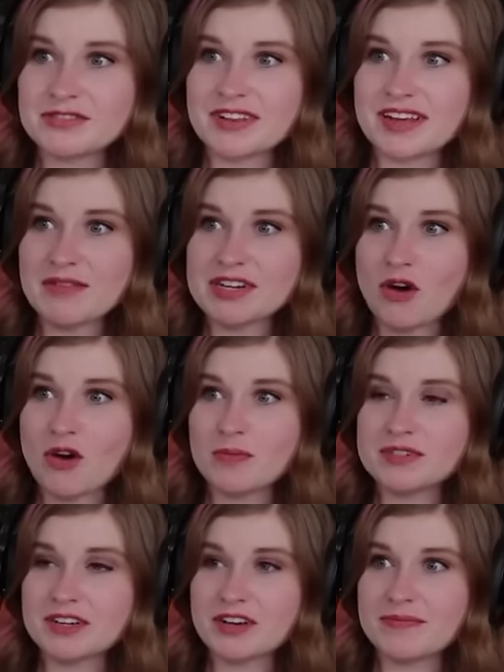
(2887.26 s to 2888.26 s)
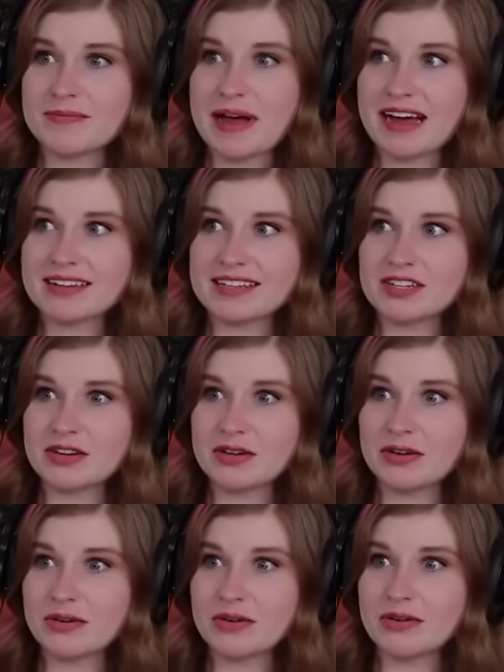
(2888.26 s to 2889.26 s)
really have a home to go back
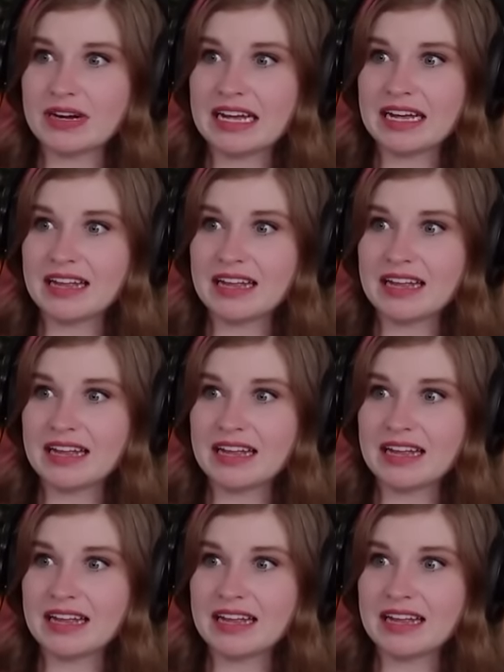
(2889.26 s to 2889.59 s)
to.